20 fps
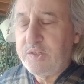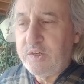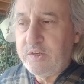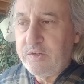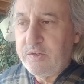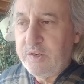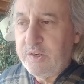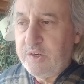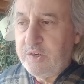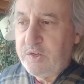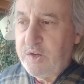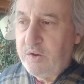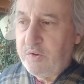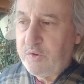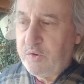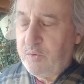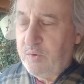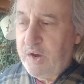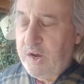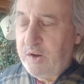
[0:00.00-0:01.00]

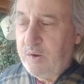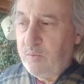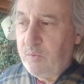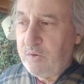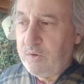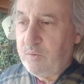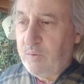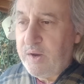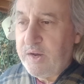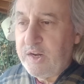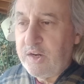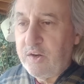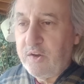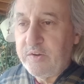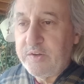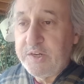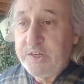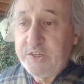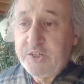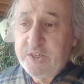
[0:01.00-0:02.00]
quite a lot,
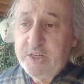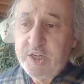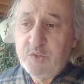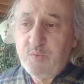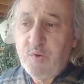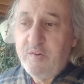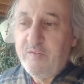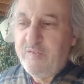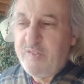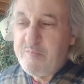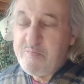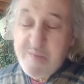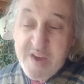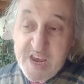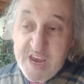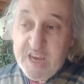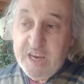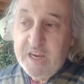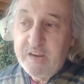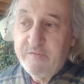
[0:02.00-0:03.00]
and he says, "Well, for
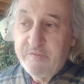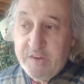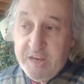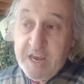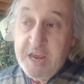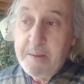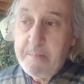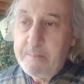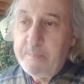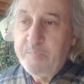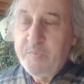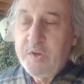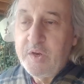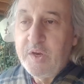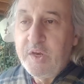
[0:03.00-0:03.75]
him,